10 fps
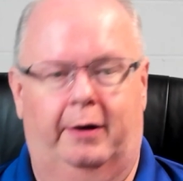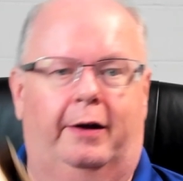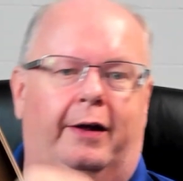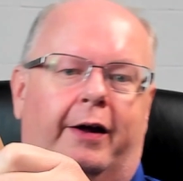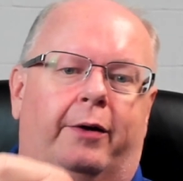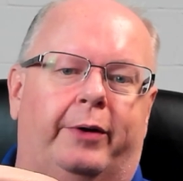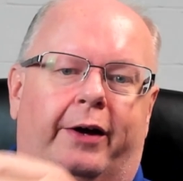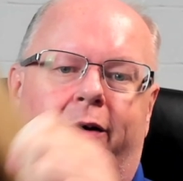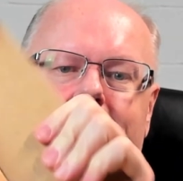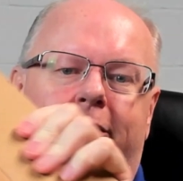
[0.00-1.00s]
There we go.
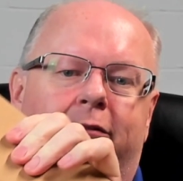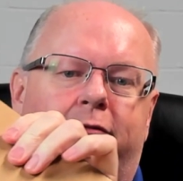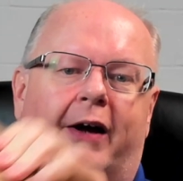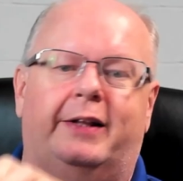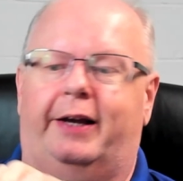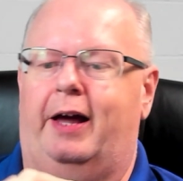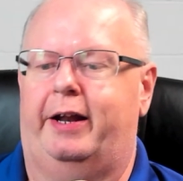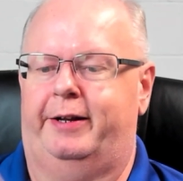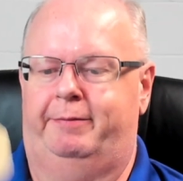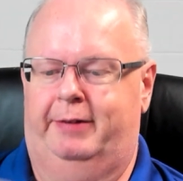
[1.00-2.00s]
Finally got
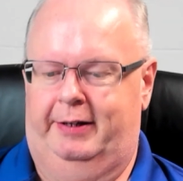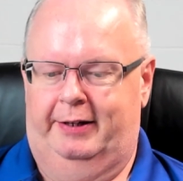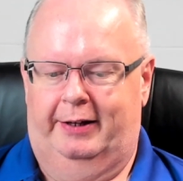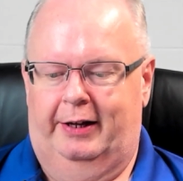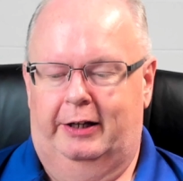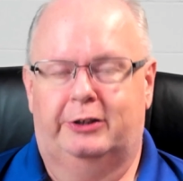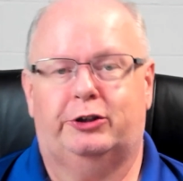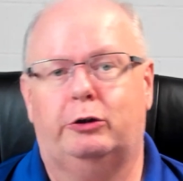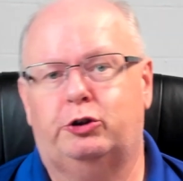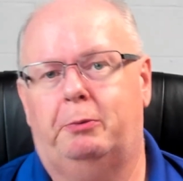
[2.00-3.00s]
it.
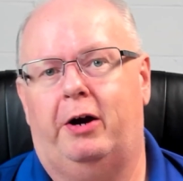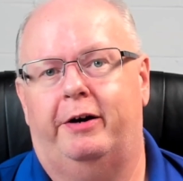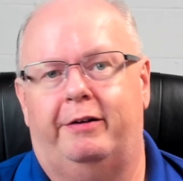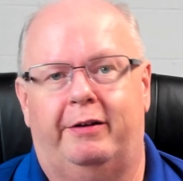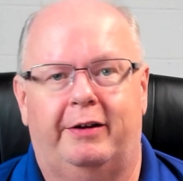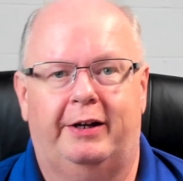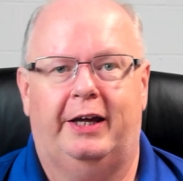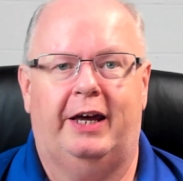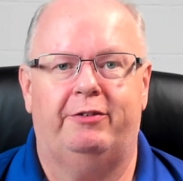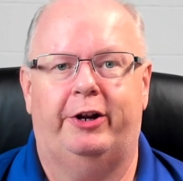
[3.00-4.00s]
So smart.
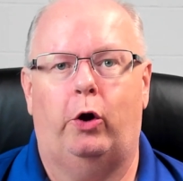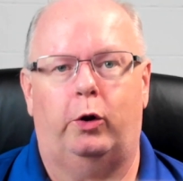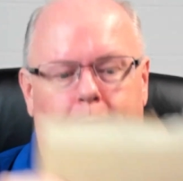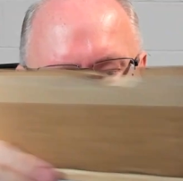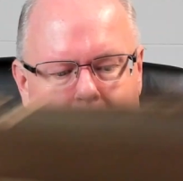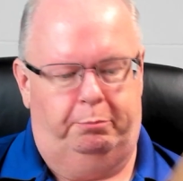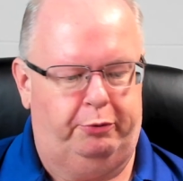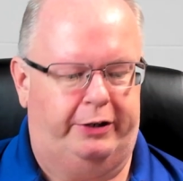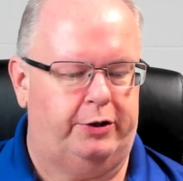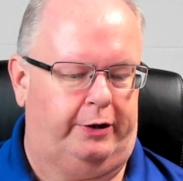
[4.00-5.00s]
Even an old
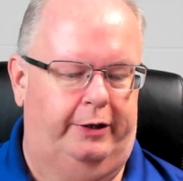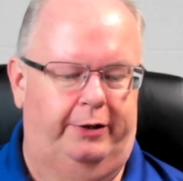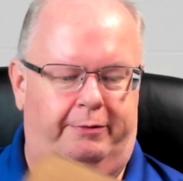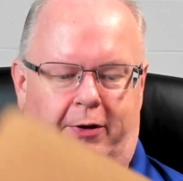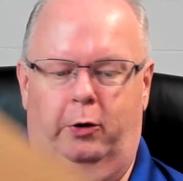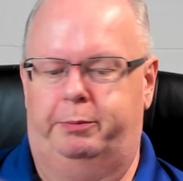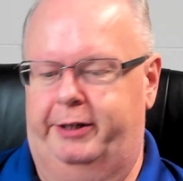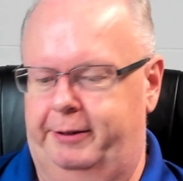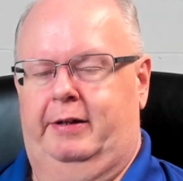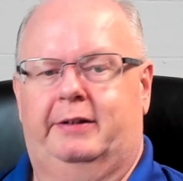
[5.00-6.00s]
preacher can open
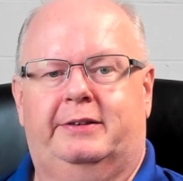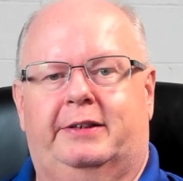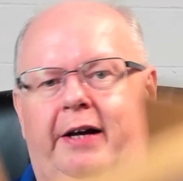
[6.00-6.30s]
it. Got